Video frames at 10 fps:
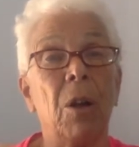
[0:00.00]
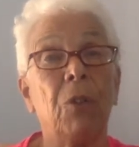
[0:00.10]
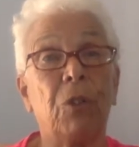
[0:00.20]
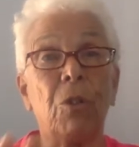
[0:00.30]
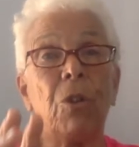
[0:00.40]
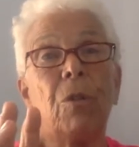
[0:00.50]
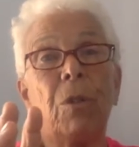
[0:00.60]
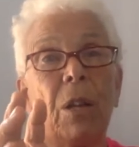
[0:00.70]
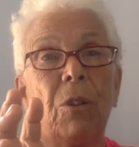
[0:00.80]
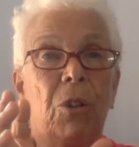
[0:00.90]
So you
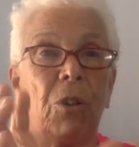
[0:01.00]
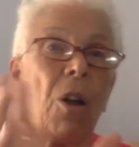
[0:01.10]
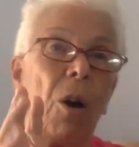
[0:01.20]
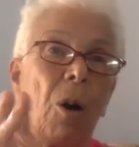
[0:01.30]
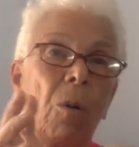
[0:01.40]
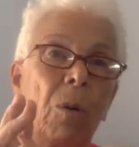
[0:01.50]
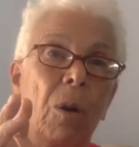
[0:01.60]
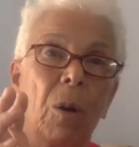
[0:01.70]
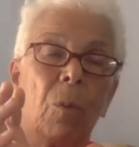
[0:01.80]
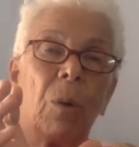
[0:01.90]
need to know
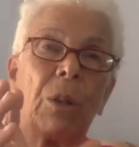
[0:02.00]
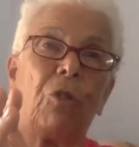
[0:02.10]
what